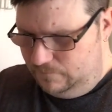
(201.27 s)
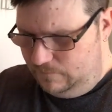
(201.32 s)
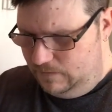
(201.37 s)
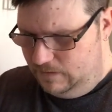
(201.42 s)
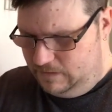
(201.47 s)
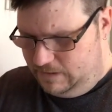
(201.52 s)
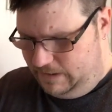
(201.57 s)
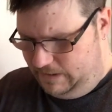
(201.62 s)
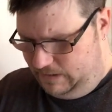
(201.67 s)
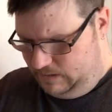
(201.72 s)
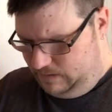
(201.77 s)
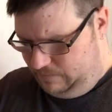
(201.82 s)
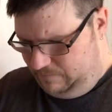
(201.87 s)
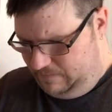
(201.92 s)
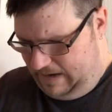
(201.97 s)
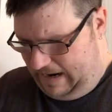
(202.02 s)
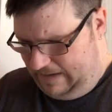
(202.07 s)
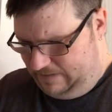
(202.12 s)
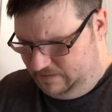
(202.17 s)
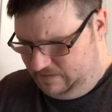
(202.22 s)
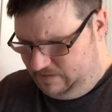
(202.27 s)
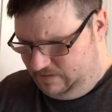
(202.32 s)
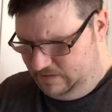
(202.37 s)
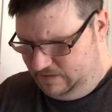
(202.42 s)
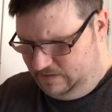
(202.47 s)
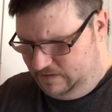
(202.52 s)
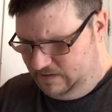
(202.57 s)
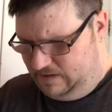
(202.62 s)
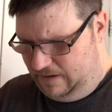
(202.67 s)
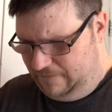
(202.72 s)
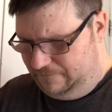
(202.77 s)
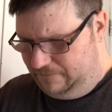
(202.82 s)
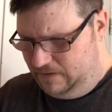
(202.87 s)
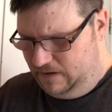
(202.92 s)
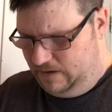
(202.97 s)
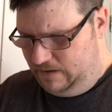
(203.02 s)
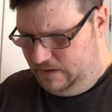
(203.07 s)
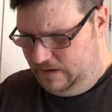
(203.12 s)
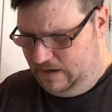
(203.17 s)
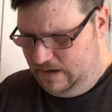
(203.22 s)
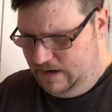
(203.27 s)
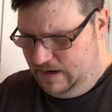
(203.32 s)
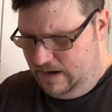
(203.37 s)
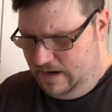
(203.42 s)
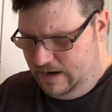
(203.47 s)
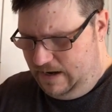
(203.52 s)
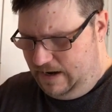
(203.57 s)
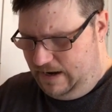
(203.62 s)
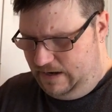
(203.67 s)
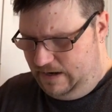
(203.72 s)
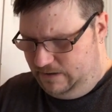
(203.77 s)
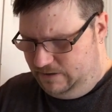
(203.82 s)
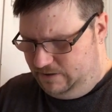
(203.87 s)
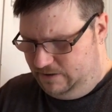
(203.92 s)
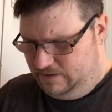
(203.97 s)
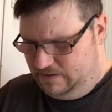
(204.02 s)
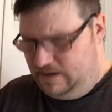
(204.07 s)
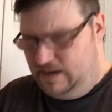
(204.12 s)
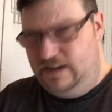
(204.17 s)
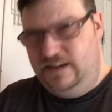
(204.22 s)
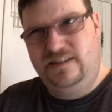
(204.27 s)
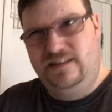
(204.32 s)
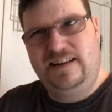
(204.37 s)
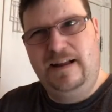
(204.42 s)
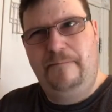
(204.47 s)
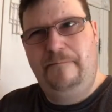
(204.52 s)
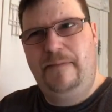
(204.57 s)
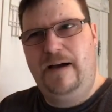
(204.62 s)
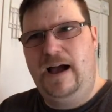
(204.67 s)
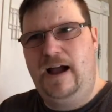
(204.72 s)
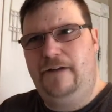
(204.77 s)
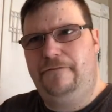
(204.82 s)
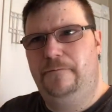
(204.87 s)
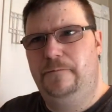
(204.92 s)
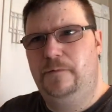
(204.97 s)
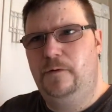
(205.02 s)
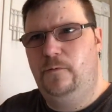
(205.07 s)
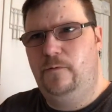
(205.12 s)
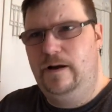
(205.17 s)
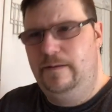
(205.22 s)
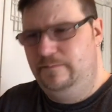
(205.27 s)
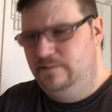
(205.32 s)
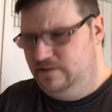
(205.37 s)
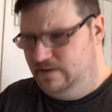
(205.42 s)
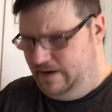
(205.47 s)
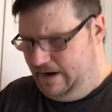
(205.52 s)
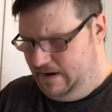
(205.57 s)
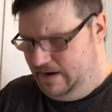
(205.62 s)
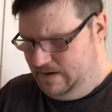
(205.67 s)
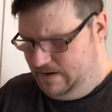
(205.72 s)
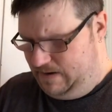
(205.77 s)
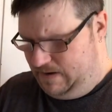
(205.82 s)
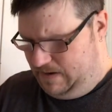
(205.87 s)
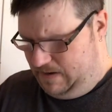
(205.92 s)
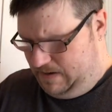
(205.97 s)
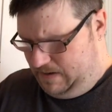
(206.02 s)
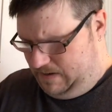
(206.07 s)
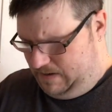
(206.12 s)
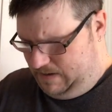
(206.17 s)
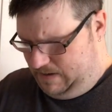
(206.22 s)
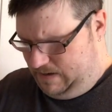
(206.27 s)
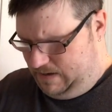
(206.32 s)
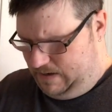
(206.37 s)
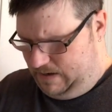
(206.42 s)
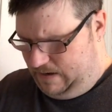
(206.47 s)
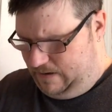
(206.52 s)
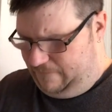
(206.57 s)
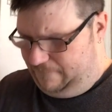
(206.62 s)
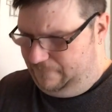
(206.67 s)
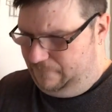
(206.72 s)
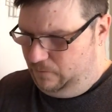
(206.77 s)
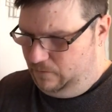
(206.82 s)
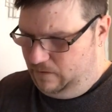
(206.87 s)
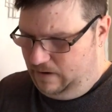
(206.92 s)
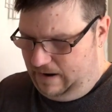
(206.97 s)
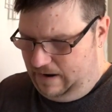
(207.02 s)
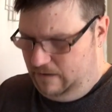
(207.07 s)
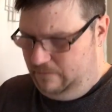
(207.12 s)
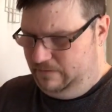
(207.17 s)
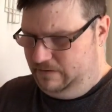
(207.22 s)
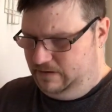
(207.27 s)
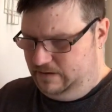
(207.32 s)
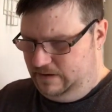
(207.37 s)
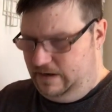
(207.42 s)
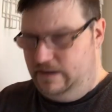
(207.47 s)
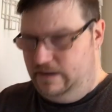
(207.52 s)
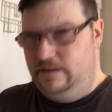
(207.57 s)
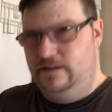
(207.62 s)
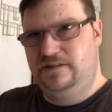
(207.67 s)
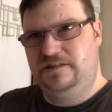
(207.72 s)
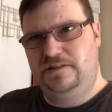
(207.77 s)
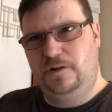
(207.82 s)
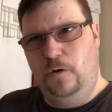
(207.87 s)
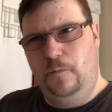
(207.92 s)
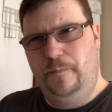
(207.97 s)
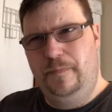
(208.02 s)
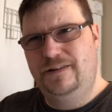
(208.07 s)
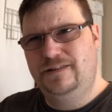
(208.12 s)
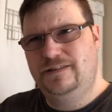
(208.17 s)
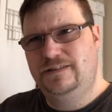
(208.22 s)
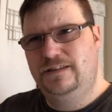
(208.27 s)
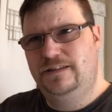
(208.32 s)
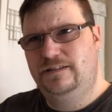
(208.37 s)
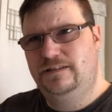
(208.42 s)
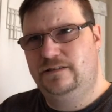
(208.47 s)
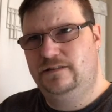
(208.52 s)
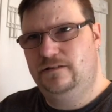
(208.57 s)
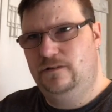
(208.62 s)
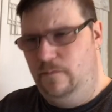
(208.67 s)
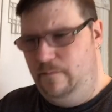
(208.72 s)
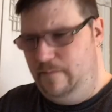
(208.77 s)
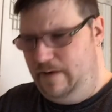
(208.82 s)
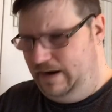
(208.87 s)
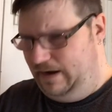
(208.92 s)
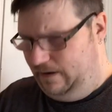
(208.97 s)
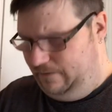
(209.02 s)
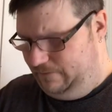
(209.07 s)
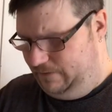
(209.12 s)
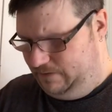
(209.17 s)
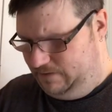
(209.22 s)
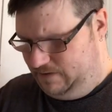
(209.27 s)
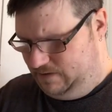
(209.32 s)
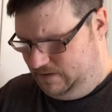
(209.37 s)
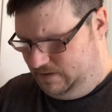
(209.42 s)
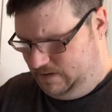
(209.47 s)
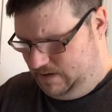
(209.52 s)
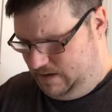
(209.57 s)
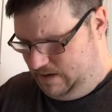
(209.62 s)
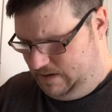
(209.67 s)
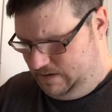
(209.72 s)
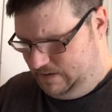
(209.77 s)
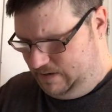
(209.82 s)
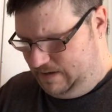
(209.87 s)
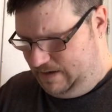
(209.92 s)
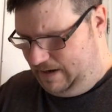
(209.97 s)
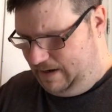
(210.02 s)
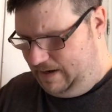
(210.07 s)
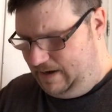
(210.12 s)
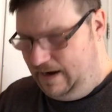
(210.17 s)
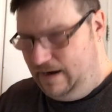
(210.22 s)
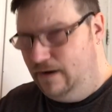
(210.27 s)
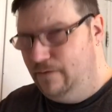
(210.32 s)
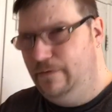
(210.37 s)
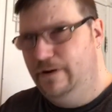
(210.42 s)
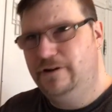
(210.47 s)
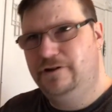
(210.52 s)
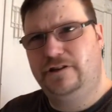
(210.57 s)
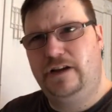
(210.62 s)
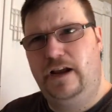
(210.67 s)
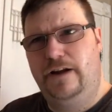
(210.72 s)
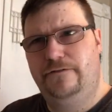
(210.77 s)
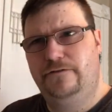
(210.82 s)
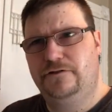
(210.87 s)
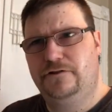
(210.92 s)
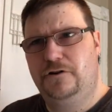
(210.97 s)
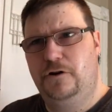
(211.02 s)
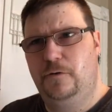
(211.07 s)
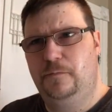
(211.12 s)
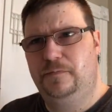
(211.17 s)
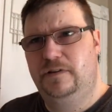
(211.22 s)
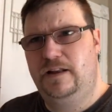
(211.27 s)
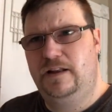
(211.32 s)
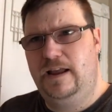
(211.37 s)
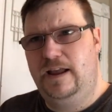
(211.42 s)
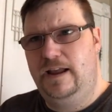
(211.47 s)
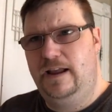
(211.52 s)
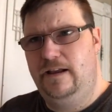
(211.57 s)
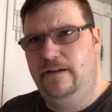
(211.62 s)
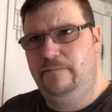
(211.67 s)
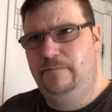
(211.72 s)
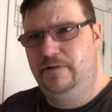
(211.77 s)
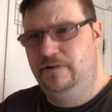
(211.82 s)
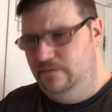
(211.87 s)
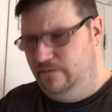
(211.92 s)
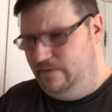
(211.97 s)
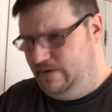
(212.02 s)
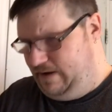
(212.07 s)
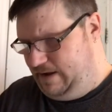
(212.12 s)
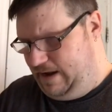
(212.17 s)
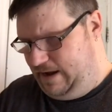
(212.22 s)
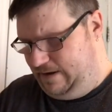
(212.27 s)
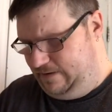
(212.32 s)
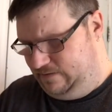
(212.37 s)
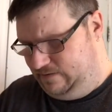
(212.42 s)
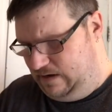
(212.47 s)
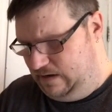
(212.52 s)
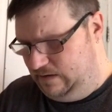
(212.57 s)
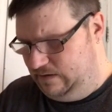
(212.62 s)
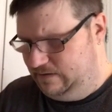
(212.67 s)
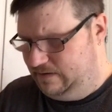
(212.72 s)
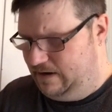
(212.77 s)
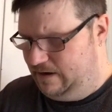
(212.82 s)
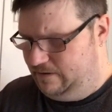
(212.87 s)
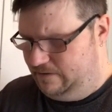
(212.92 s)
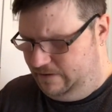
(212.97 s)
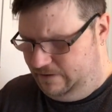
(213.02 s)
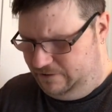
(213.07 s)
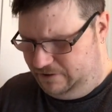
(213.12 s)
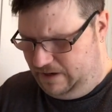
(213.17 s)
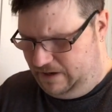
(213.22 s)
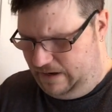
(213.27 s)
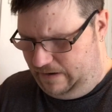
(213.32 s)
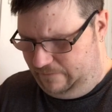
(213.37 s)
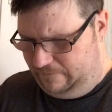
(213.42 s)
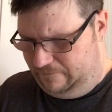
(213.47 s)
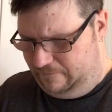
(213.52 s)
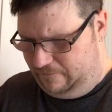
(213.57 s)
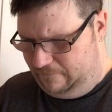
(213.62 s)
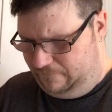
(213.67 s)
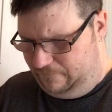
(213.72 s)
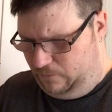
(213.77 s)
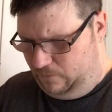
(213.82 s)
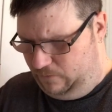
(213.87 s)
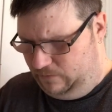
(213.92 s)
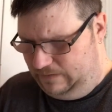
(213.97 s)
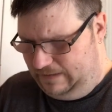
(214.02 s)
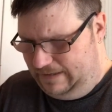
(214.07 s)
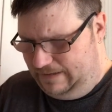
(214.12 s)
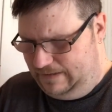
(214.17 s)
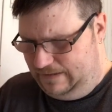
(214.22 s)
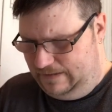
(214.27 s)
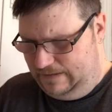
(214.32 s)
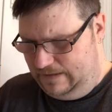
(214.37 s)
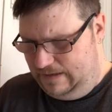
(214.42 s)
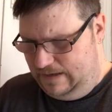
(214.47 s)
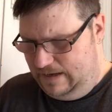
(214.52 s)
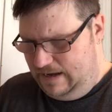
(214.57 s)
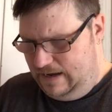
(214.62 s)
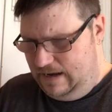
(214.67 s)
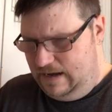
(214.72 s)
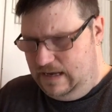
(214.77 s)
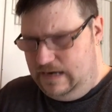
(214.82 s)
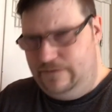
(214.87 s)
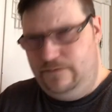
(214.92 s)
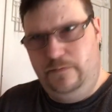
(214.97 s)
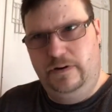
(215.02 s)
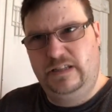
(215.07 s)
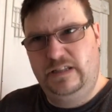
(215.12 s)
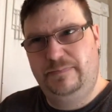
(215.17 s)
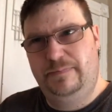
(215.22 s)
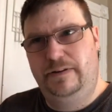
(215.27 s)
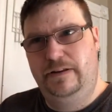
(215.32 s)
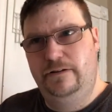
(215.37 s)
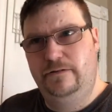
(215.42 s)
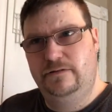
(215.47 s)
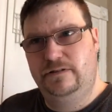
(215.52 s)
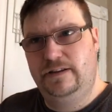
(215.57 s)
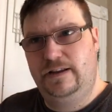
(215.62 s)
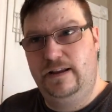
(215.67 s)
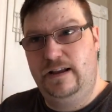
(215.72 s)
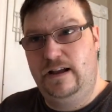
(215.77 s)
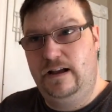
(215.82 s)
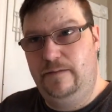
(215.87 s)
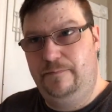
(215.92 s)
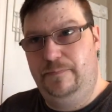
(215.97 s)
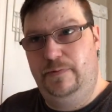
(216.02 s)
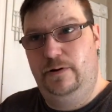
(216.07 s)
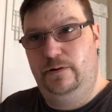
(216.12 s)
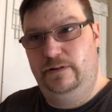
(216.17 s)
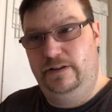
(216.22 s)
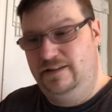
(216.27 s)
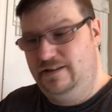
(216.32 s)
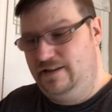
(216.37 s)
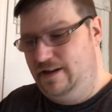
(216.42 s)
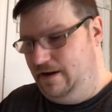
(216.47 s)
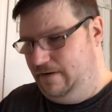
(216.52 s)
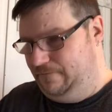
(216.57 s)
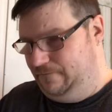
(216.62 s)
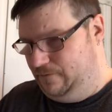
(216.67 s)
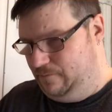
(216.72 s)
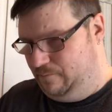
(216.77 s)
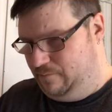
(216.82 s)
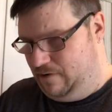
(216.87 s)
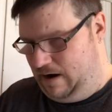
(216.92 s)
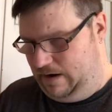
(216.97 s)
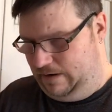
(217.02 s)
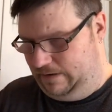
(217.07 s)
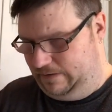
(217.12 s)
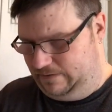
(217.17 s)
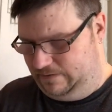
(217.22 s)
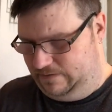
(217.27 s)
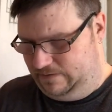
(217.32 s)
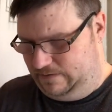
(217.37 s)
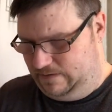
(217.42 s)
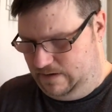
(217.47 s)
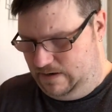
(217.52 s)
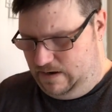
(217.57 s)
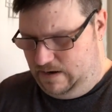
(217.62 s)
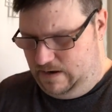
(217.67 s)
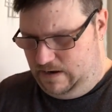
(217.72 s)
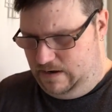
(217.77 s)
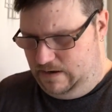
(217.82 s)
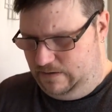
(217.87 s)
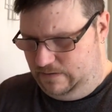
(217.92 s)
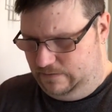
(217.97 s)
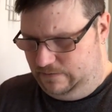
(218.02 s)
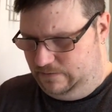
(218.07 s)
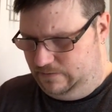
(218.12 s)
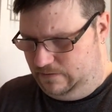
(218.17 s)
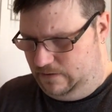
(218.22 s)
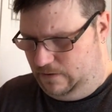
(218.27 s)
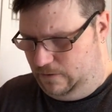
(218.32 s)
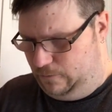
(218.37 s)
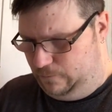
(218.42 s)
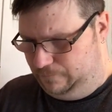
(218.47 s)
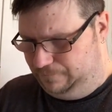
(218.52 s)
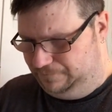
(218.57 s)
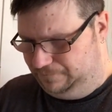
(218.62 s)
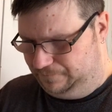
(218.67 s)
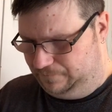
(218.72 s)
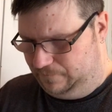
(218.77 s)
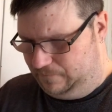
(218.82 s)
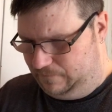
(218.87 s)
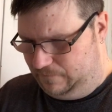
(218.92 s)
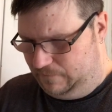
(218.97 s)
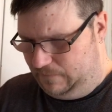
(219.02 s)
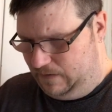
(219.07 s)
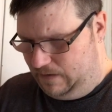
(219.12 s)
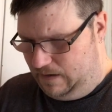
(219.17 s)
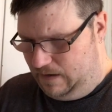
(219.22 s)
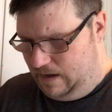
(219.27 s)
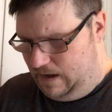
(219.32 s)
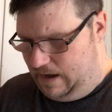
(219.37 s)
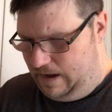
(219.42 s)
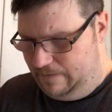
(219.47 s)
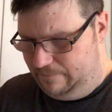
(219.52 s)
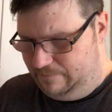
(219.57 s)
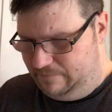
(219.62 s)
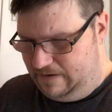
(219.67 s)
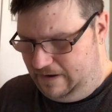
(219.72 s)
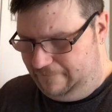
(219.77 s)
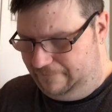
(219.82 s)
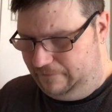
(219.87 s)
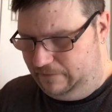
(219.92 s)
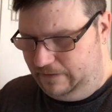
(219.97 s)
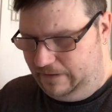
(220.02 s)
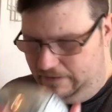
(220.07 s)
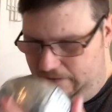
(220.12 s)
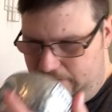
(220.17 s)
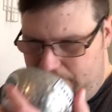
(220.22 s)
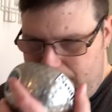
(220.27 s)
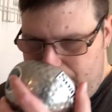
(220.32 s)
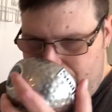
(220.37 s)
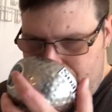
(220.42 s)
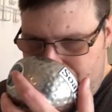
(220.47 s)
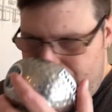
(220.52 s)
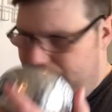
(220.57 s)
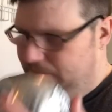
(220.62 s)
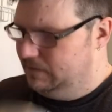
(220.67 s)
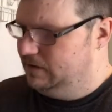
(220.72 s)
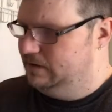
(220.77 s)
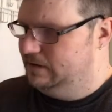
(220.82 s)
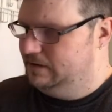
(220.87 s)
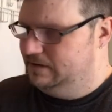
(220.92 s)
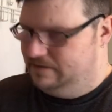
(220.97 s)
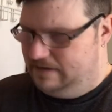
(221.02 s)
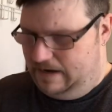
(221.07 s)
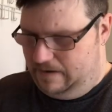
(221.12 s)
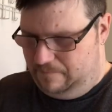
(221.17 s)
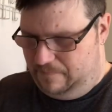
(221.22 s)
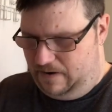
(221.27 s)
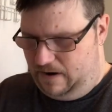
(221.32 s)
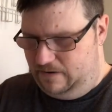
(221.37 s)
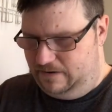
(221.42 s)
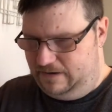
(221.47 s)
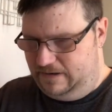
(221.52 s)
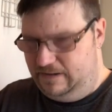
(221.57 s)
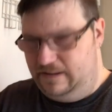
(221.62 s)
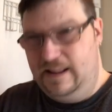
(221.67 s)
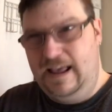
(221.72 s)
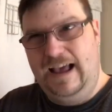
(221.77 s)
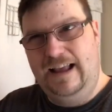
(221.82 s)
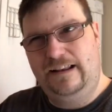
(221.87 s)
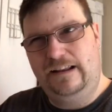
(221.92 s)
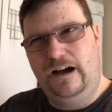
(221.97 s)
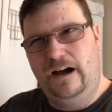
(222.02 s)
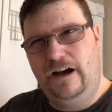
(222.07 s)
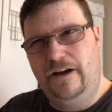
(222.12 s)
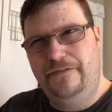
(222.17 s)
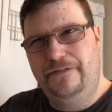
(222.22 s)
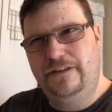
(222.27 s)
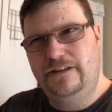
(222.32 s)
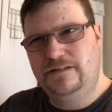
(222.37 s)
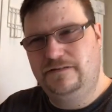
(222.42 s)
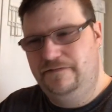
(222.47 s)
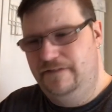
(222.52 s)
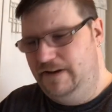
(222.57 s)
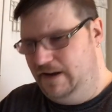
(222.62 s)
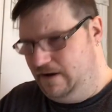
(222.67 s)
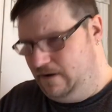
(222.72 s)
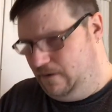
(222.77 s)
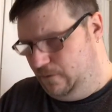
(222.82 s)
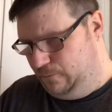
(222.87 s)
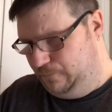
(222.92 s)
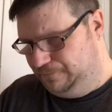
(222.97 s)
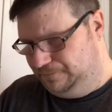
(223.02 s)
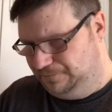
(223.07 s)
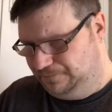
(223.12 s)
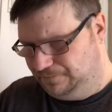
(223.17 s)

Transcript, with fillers: she's getting some tests and stuff done, and she's kind of stepped back from the website. Uh, for now in the in the soap business. So many of us on the Canadian Wet Shavers group today have been doing a solidarity shave for Linda and everybody's been using uh, purely Skinfull products. So I am definitely going to take part in that on this video.